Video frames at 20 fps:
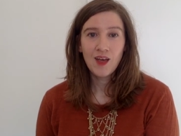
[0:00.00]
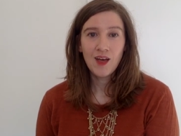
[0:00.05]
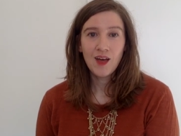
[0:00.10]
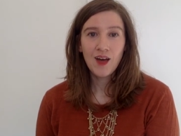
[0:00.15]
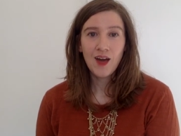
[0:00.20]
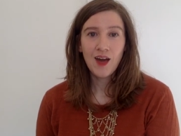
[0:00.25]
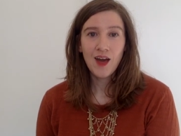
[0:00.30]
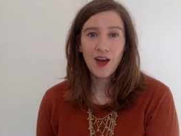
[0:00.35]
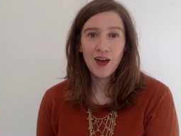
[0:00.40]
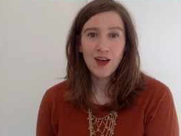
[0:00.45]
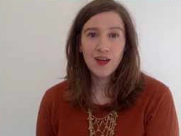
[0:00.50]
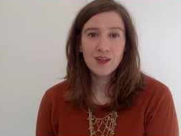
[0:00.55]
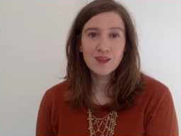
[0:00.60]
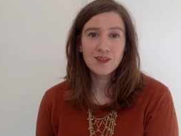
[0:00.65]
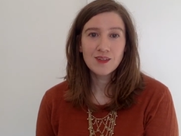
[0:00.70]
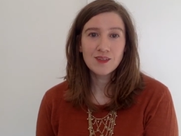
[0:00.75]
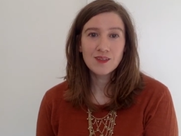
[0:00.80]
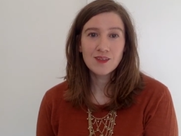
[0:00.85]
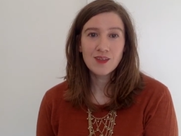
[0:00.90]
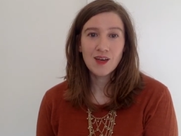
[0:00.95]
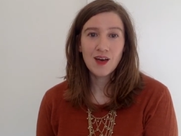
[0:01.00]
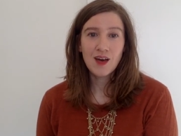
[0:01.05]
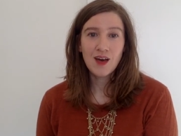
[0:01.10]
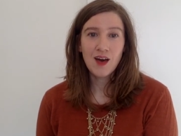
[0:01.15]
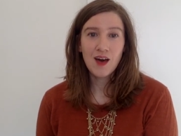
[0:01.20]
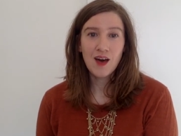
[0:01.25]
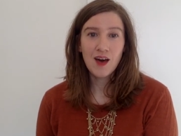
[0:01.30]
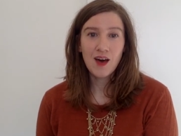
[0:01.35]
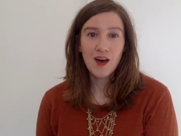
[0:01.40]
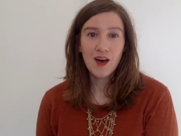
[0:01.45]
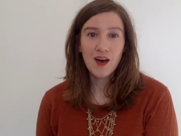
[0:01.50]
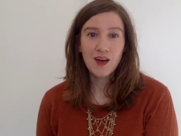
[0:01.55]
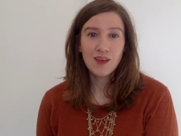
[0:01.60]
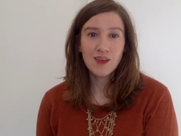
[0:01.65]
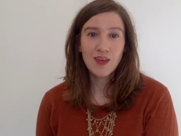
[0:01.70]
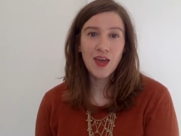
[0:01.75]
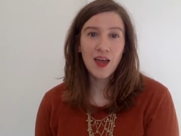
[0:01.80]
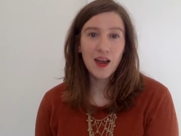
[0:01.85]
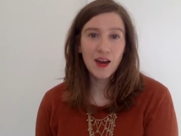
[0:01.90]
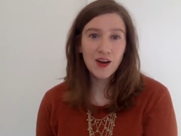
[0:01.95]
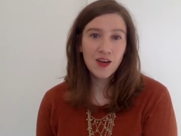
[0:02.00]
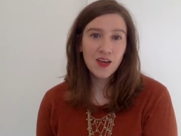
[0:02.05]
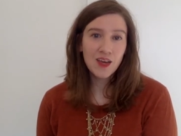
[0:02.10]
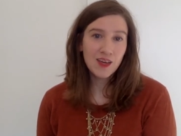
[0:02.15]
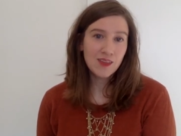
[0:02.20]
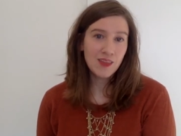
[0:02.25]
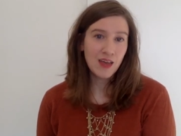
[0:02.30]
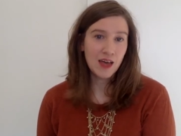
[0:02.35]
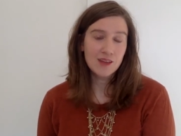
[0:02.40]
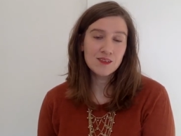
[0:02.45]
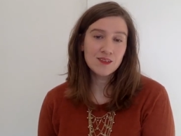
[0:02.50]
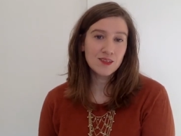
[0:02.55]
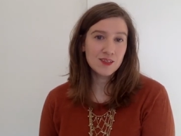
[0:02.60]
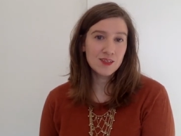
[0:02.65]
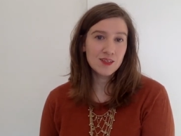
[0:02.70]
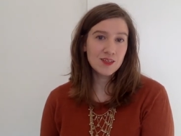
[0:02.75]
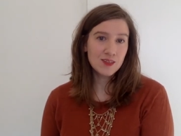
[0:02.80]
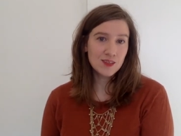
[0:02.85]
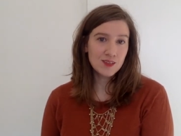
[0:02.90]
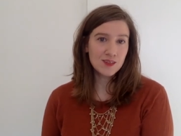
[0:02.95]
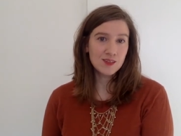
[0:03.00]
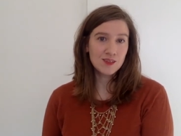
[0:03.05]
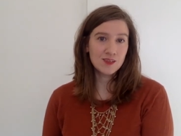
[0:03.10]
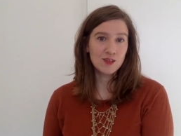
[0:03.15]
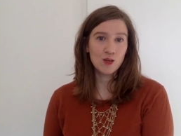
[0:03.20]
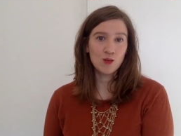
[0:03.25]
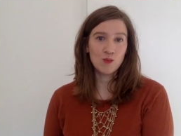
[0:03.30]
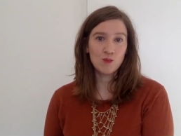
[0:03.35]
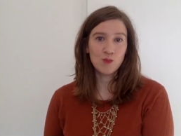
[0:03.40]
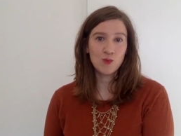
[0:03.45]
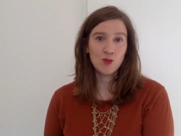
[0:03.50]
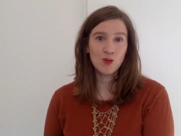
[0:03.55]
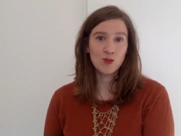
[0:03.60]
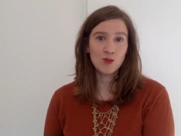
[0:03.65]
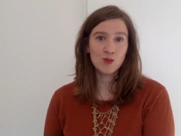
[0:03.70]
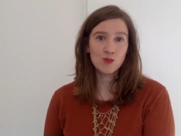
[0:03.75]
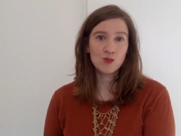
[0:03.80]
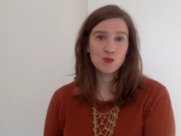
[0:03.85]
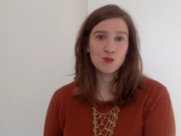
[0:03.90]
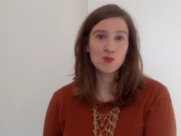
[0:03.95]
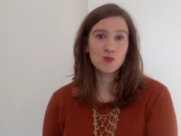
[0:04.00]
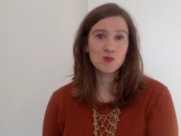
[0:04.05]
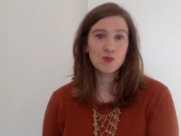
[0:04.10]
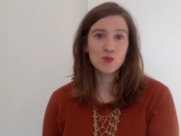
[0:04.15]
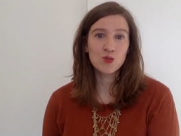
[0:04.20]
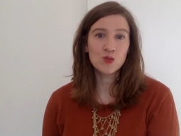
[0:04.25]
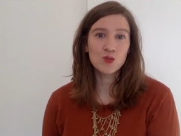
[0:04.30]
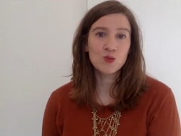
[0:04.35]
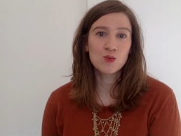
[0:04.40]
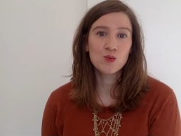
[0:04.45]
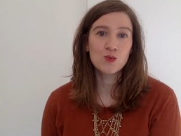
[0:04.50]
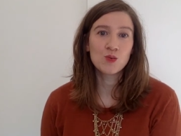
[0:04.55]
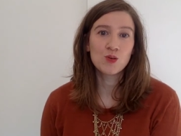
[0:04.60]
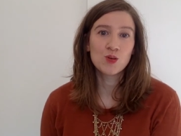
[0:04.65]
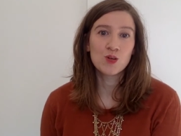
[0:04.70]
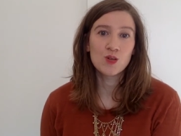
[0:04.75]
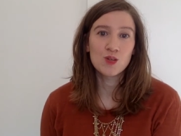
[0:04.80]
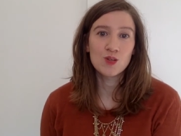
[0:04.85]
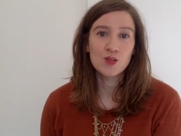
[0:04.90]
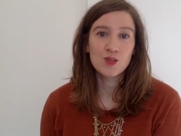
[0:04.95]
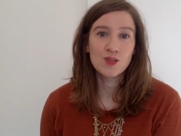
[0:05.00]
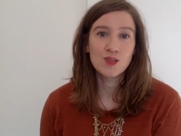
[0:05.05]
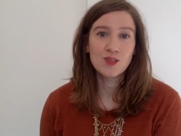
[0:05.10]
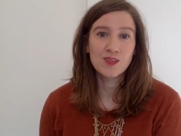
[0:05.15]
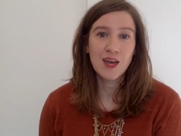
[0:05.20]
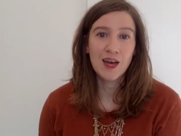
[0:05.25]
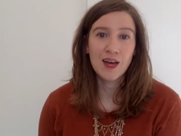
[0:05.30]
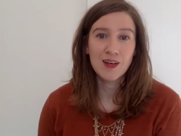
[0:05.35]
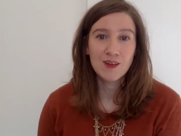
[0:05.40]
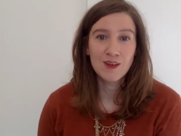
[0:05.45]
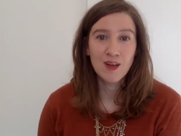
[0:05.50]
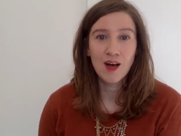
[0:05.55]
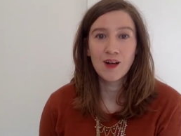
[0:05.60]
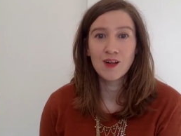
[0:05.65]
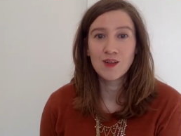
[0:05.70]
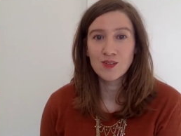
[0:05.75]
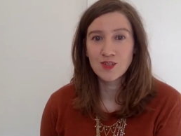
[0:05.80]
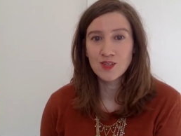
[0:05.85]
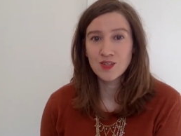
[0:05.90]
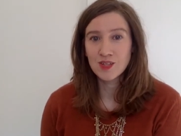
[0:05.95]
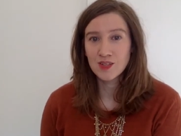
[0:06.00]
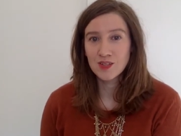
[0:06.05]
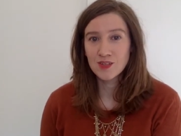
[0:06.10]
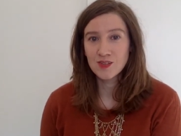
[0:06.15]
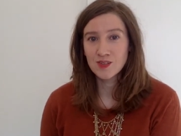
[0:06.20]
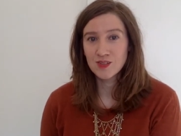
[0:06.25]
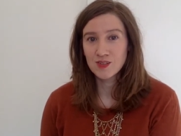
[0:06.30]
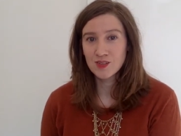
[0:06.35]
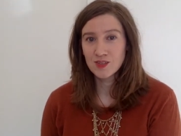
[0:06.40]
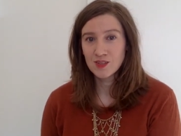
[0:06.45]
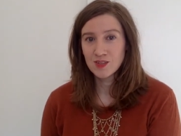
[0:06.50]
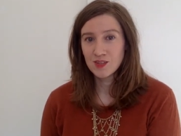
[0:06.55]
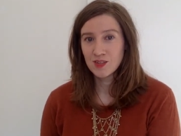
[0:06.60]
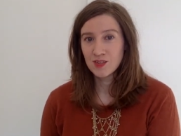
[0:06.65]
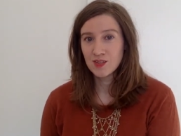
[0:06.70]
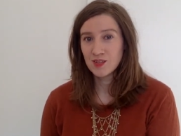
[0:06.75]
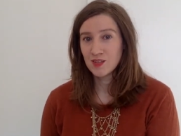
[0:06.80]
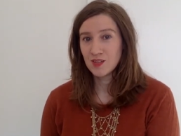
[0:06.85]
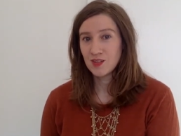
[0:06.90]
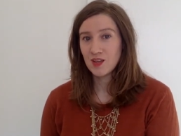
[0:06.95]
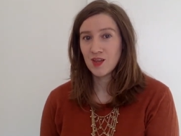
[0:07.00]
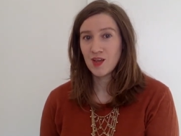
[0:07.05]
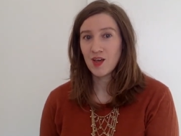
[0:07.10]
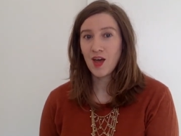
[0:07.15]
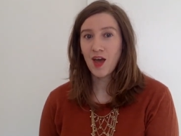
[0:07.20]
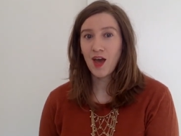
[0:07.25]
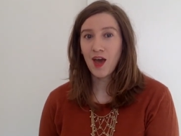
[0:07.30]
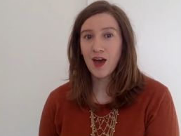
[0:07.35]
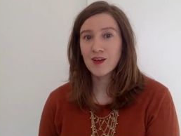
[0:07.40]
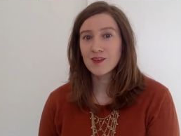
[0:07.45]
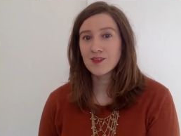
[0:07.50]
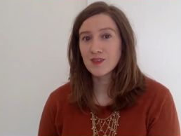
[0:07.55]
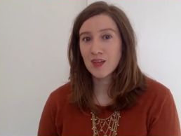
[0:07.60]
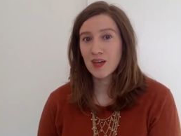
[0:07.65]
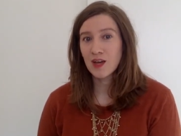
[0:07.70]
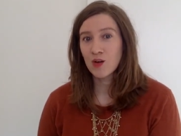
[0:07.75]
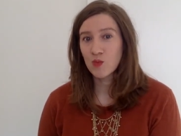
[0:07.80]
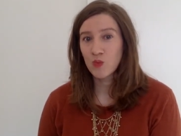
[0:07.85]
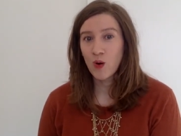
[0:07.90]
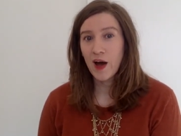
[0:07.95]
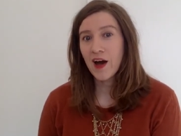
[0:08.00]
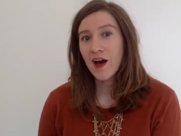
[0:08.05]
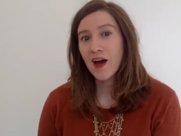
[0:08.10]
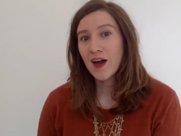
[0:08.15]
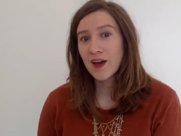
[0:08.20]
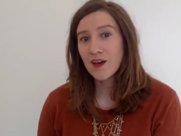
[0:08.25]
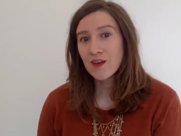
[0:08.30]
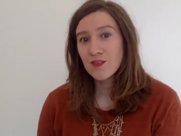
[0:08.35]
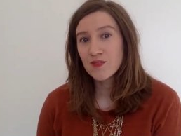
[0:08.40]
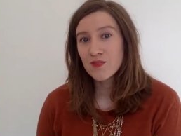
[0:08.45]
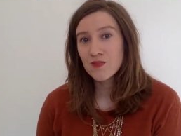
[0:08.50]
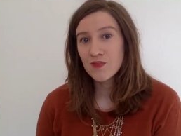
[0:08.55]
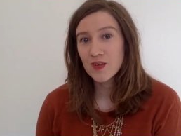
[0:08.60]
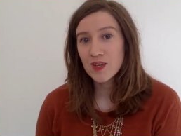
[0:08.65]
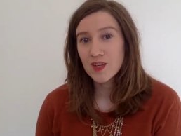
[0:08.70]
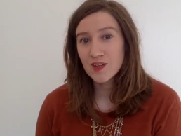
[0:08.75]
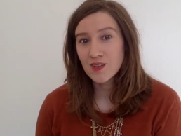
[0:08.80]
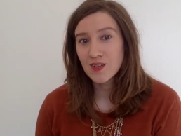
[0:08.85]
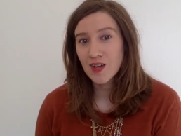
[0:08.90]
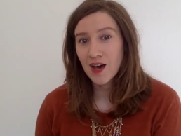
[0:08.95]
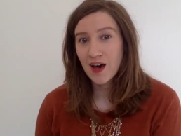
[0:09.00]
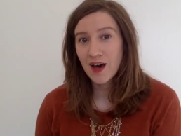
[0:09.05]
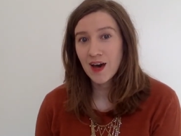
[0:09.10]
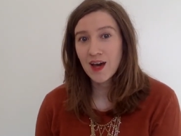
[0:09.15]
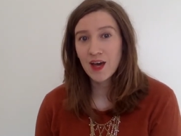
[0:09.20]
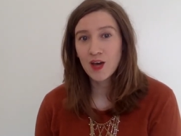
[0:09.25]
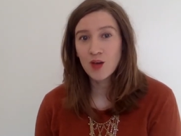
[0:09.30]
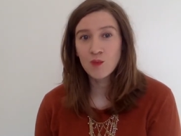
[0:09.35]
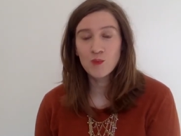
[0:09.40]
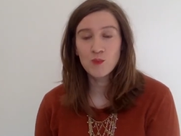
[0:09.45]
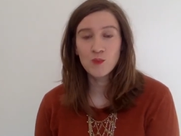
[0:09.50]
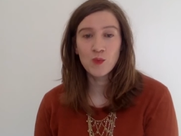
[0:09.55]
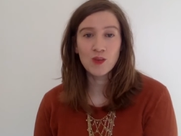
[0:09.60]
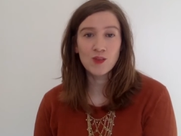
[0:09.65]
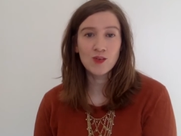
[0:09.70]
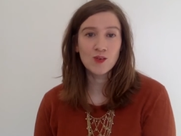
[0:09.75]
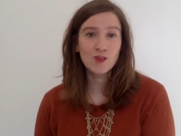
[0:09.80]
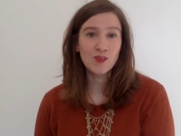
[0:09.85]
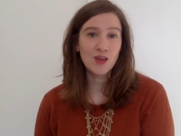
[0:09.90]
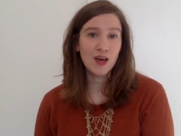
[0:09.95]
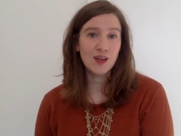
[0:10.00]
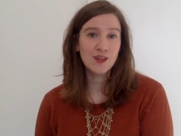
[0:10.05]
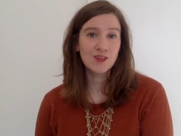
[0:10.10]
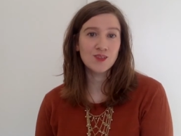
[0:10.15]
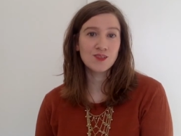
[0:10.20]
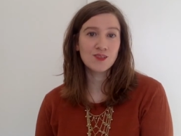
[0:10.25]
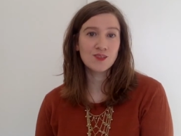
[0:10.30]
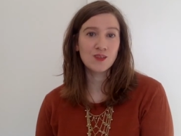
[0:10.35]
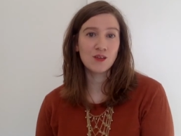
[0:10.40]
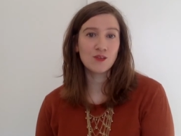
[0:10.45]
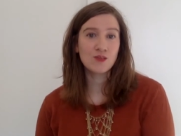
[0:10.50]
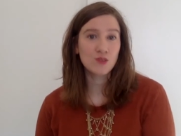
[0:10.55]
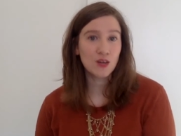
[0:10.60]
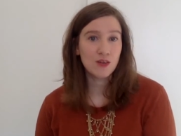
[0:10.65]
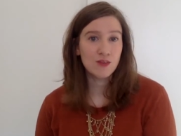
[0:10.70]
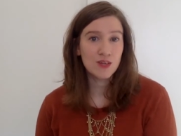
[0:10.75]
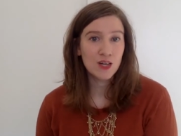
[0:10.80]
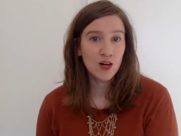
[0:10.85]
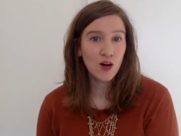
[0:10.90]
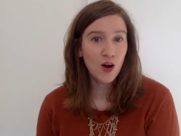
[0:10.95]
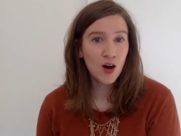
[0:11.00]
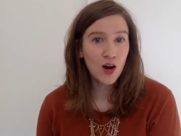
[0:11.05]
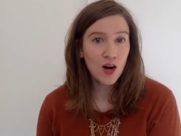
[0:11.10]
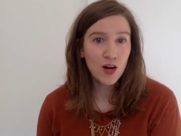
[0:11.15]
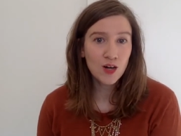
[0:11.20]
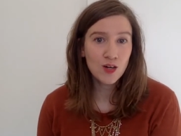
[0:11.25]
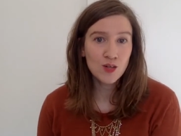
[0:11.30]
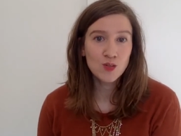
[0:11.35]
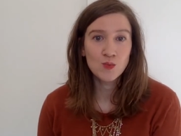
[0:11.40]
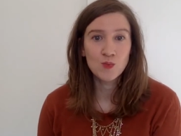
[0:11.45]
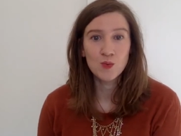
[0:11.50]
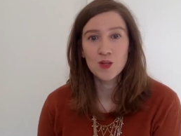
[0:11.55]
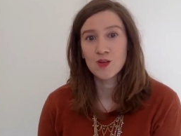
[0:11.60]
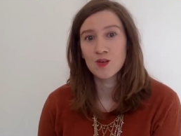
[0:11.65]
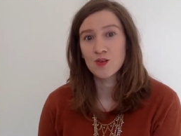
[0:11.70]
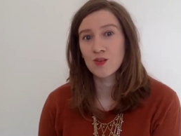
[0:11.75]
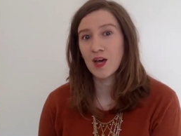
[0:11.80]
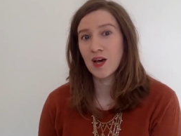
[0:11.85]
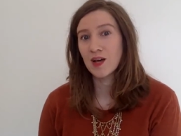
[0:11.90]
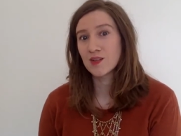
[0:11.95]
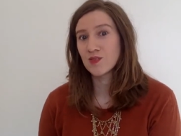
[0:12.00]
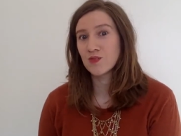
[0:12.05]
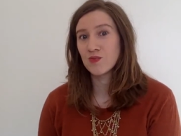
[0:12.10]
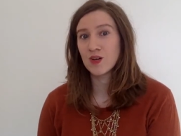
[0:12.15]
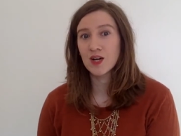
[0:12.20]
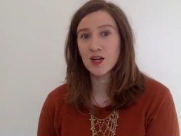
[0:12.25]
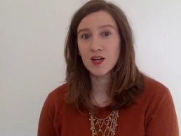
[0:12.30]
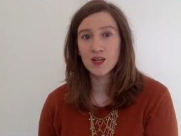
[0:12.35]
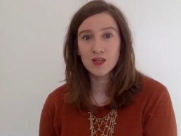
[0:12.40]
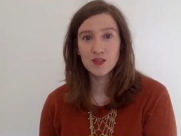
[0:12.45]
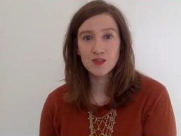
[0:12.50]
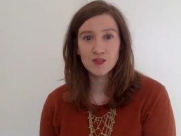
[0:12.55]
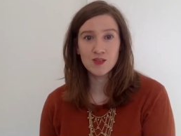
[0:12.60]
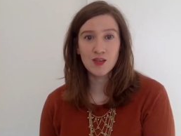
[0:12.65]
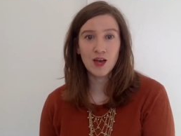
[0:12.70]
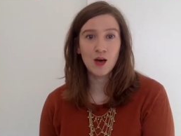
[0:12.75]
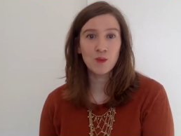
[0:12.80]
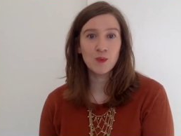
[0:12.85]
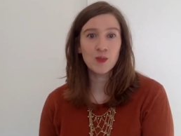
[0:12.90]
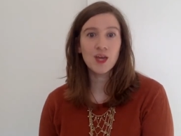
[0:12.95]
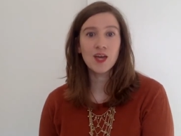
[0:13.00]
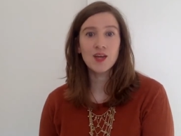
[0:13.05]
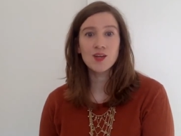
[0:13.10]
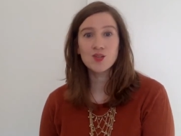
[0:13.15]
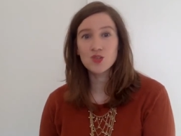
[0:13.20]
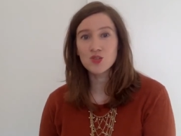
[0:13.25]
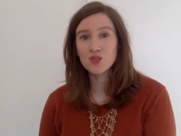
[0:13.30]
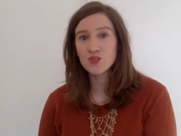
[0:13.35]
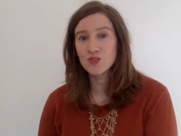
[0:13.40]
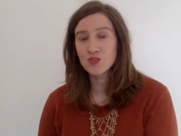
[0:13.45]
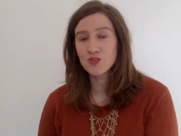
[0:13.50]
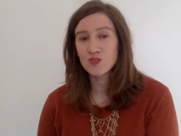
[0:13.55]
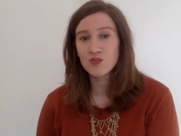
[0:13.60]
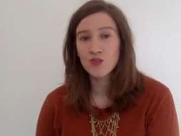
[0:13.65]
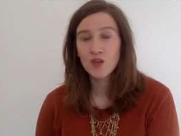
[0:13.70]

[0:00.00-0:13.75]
And carrying that cynicism through the technologies as they arrive in time, whether that's self-driving cars, whether that's various applications of